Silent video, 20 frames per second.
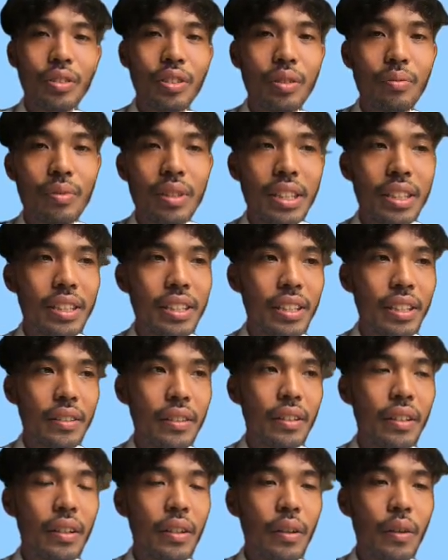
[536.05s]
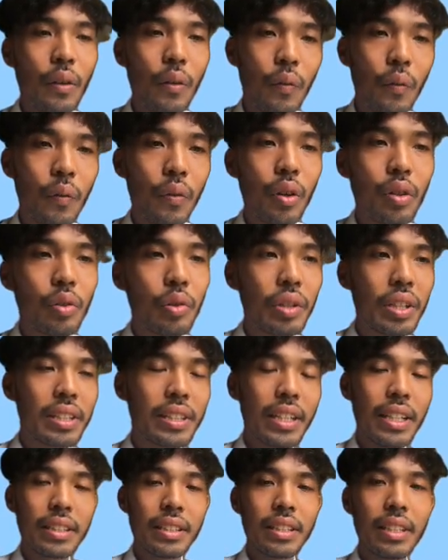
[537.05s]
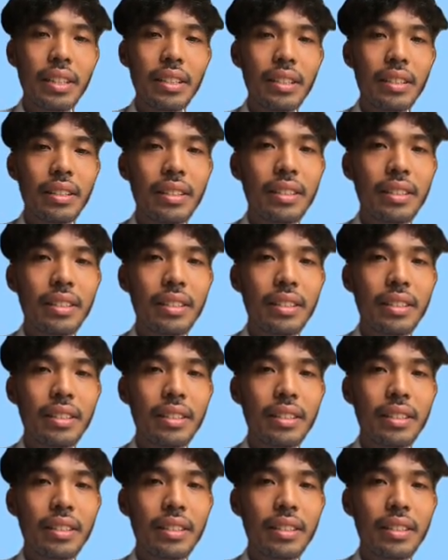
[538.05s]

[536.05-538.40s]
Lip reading: simulation for today's lesson.